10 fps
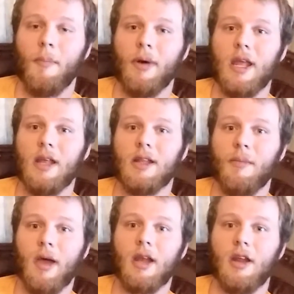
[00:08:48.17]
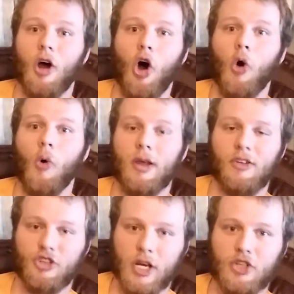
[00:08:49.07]
but he demanded all
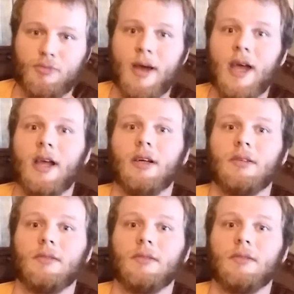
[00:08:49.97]
his change back.